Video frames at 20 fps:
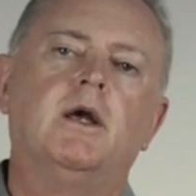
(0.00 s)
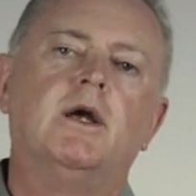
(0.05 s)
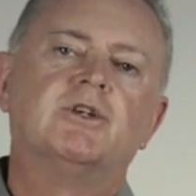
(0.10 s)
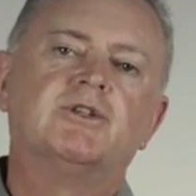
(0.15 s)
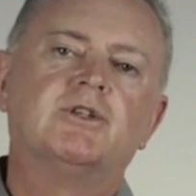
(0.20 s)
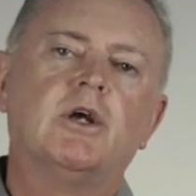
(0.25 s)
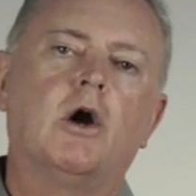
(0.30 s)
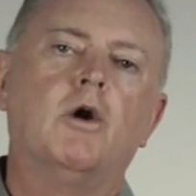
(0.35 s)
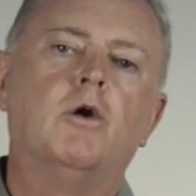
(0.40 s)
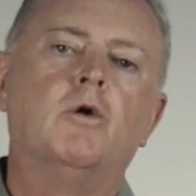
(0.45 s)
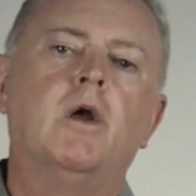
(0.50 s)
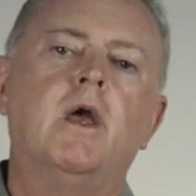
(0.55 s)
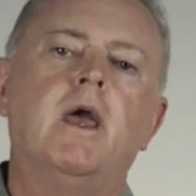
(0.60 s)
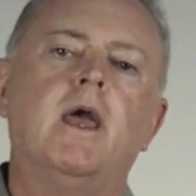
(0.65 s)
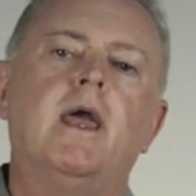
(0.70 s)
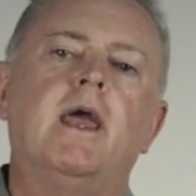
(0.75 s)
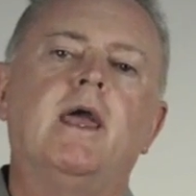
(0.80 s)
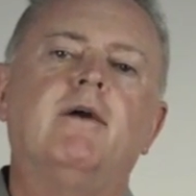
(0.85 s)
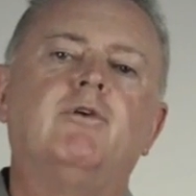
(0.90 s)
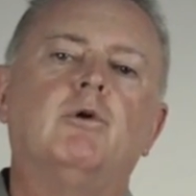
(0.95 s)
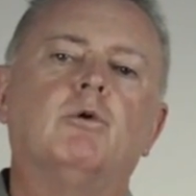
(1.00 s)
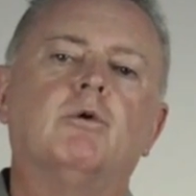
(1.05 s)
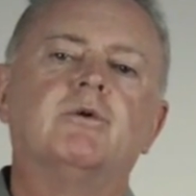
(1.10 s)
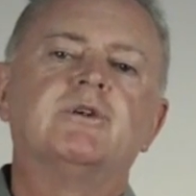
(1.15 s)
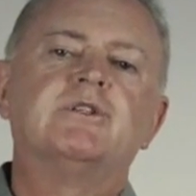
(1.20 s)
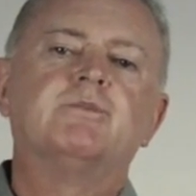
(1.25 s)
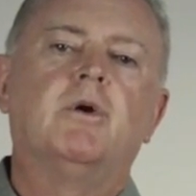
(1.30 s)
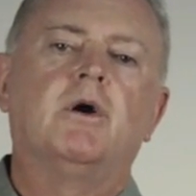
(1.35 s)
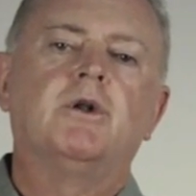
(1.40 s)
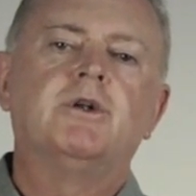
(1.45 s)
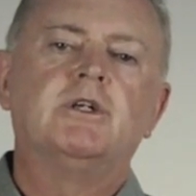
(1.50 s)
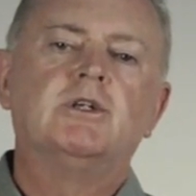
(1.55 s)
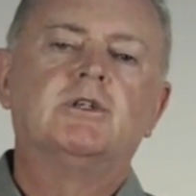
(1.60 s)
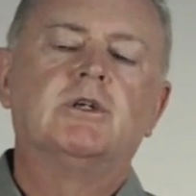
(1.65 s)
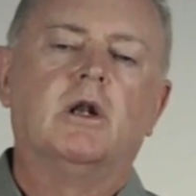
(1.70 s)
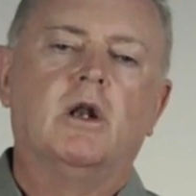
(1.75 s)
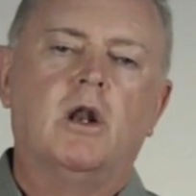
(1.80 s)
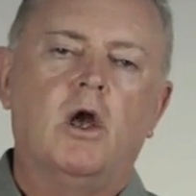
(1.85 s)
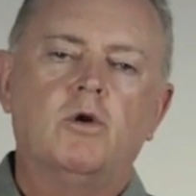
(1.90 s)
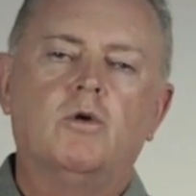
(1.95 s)
So, if you are responding
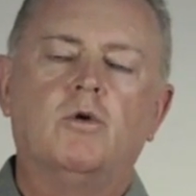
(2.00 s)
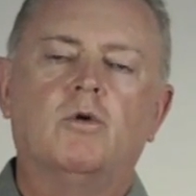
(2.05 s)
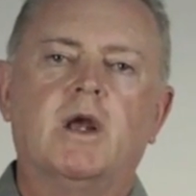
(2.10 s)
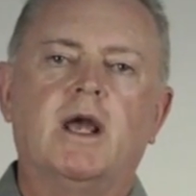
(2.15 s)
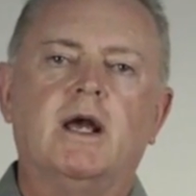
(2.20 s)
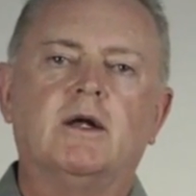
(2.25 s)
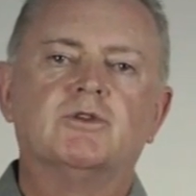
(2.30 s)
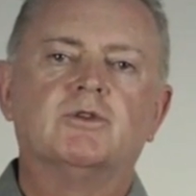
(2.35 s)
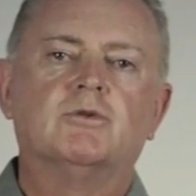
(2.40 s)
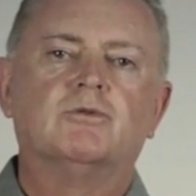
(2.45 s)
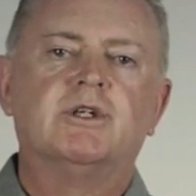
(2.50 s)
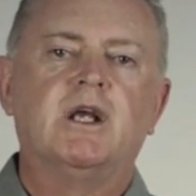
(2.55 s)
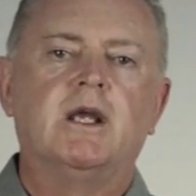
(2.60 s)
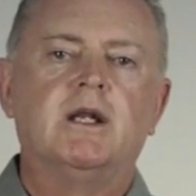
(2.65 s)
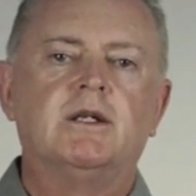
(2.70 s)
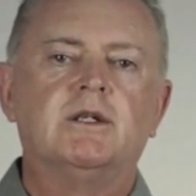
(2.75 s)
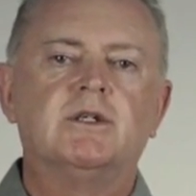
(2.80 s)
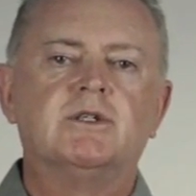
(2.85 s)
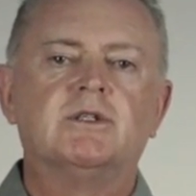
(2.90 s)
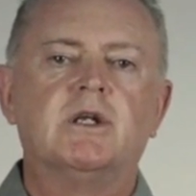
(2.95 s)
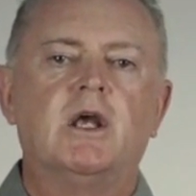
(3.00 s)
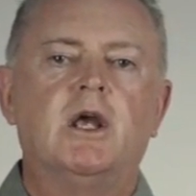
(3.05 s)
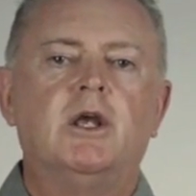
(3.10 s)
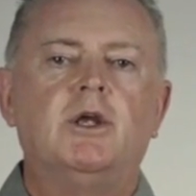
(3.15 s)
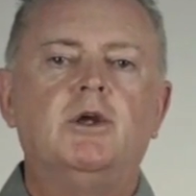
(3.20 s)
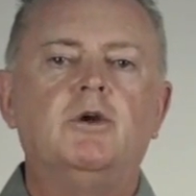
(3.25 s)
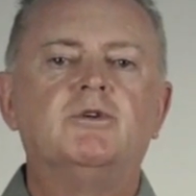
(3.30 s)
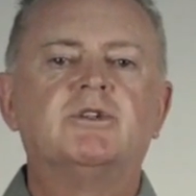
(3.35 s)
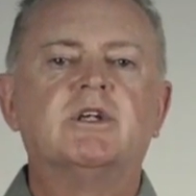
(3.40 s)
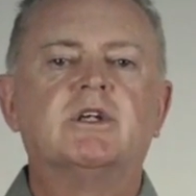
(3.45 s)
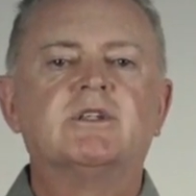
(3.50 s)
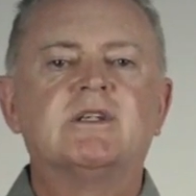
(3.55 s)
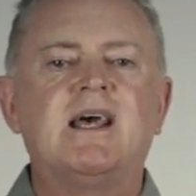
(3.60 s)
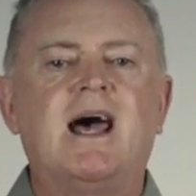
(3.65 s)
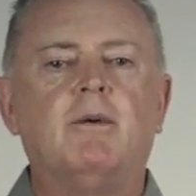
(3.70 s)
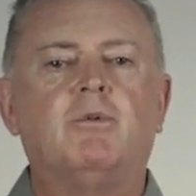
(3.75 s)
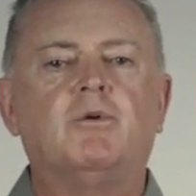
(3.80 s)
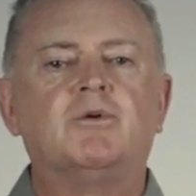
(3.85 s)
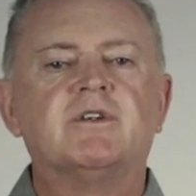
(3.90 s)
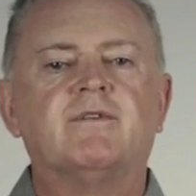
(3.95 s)
to local council tenders, use
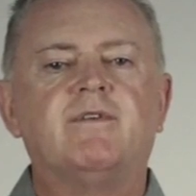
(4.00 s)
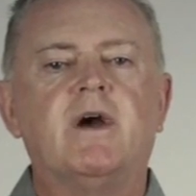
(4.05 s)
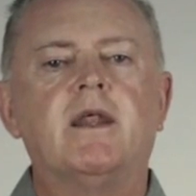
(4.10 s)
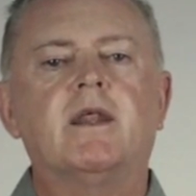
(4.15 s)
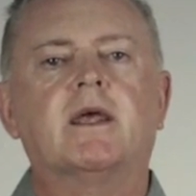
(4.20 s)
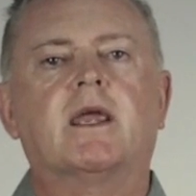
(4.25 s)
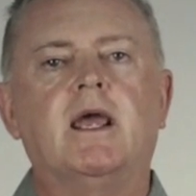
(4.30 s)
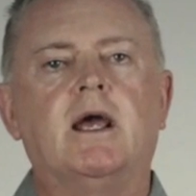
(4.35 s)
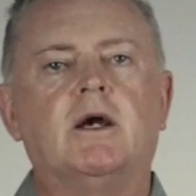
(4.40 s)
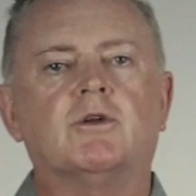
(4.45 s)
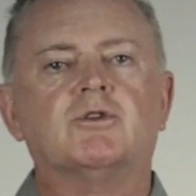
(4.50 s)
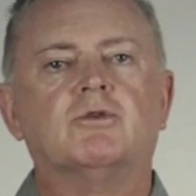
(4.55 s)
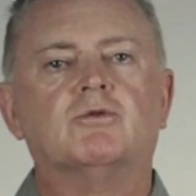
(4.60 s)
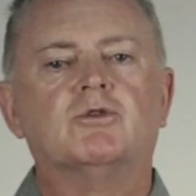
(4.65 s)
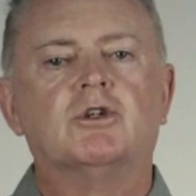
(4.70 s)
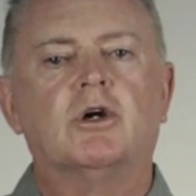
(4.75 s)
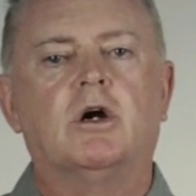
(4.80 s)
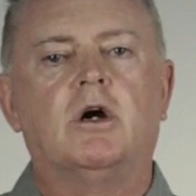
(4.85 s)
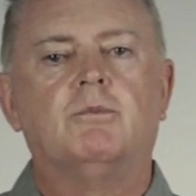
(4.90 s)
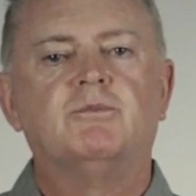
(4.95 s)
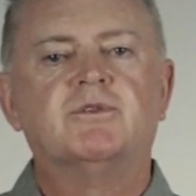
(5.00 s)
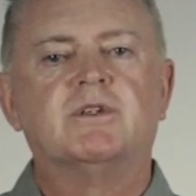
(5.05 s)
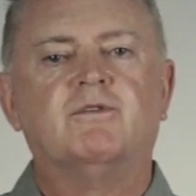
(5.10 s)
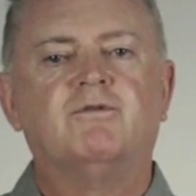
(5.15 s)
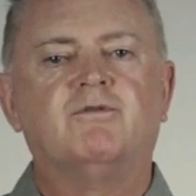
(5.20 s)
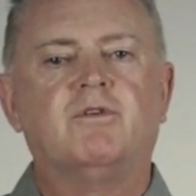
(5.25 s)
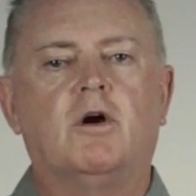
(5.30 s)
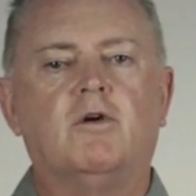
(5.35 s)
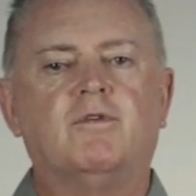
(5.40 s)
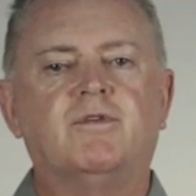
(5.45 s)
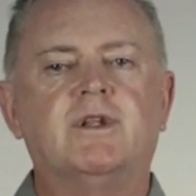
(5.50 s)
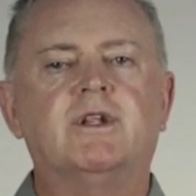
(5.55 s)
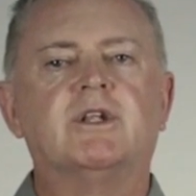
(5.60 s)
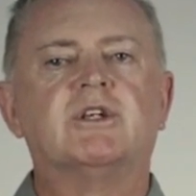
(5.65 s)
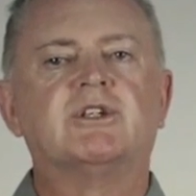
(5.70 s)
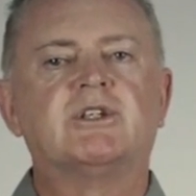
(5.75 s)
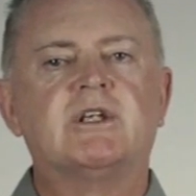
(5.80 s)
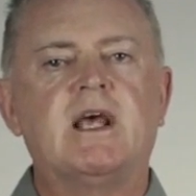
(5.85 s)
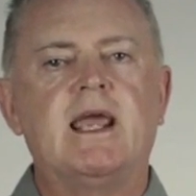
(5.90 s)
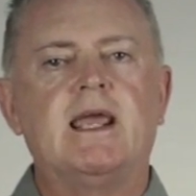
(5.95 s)
examples of other council jobs involving the
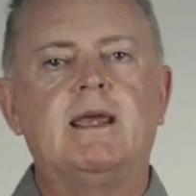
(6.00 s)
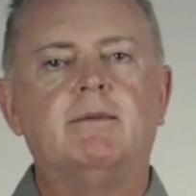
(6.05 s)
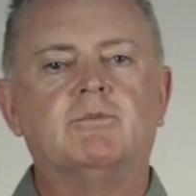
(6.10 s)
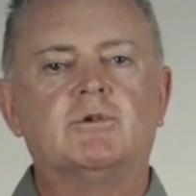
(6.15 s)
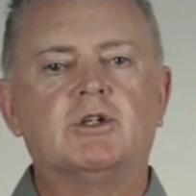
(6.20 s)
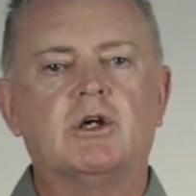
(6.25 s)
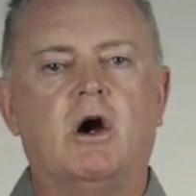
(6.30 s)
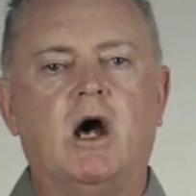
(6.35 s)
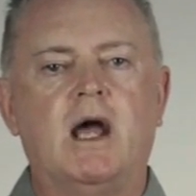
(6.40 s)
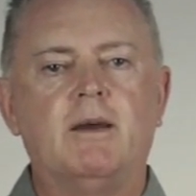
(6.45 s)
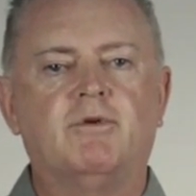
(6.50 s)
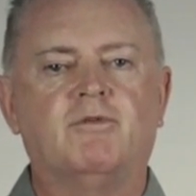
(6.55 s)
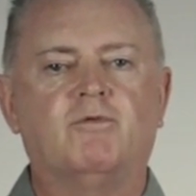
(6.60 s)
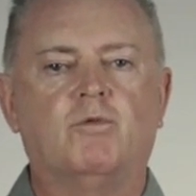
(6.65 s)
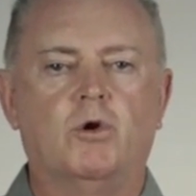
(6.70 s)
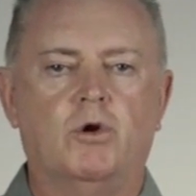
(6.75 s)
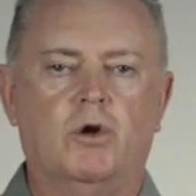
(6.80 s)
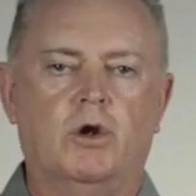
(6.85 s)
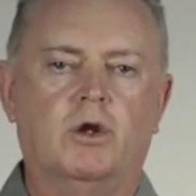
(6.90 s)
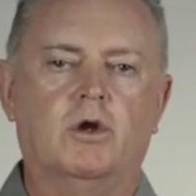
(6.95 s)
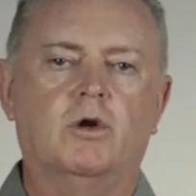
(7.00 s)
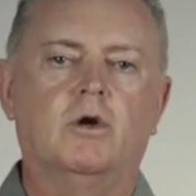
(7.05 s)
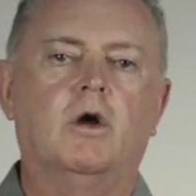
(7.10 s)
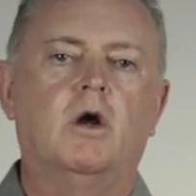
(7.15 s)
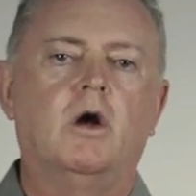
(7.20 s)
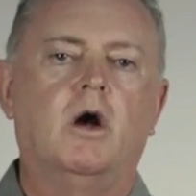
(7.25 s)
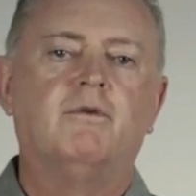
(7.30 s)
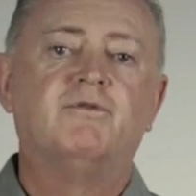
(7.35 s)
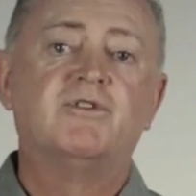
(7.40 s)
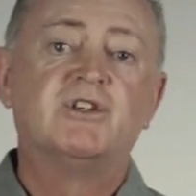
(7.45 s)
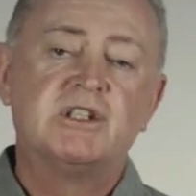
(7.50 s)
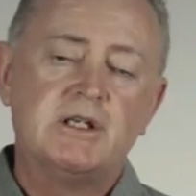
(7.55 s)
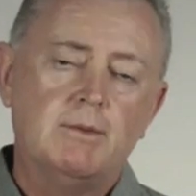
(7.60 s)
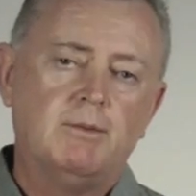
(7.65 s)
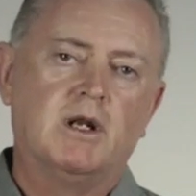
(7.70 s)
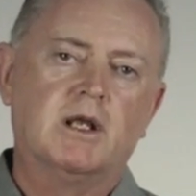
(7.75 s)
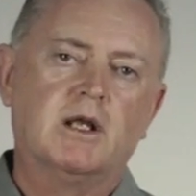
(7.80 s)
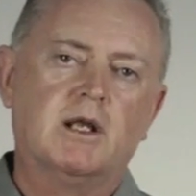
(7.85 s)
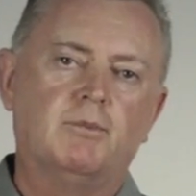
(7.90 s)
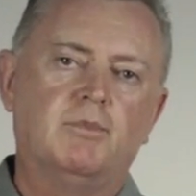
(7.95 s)
same type of work, of
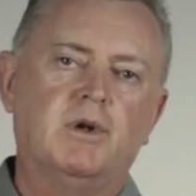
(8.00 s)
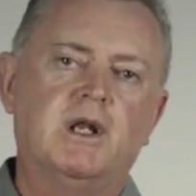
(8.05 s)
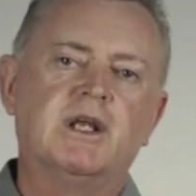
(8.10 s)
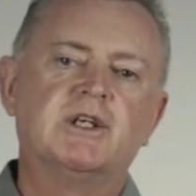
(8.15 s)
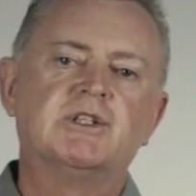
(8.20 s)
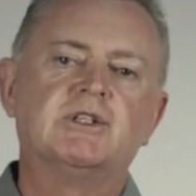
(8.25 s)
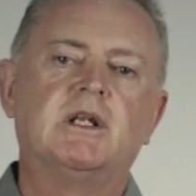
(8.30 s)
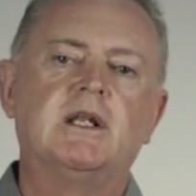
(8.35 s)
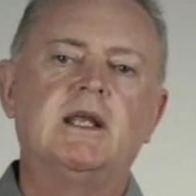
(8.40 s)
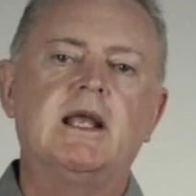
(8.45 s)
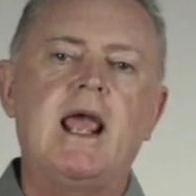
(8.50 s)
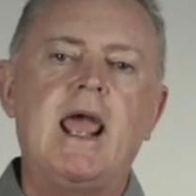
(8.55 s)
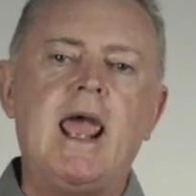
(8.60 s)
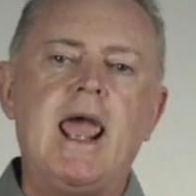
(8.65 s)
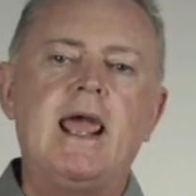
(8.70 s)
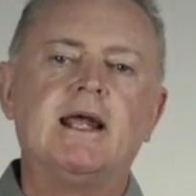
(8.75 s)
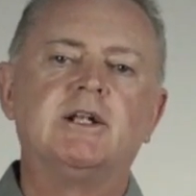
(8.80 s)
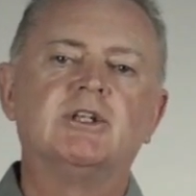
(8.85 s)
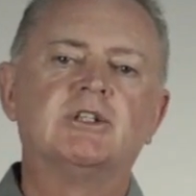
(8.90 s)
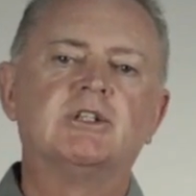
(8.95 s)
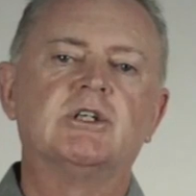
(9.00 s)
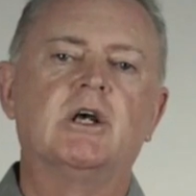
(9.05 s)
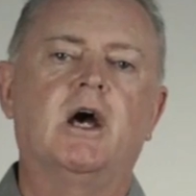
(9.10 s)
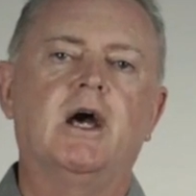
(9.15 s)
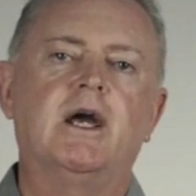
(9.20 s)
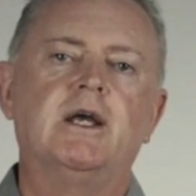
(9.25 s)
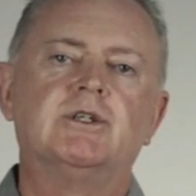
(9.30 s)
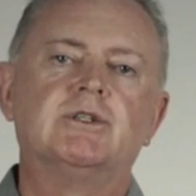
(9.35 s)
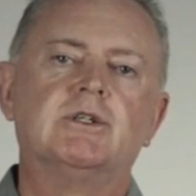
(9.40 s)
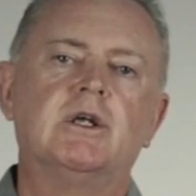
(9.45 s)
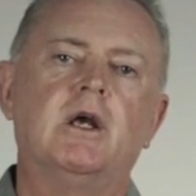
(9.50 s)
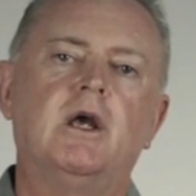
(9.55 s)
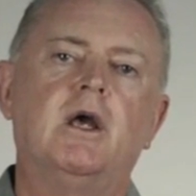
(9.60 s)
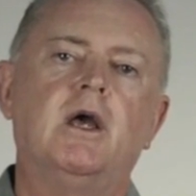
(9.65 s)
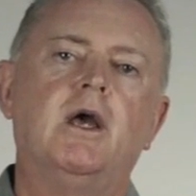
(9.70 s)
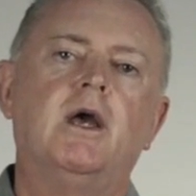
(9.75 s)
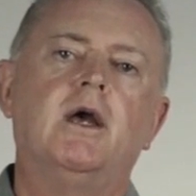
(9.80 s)
similar complexity and size.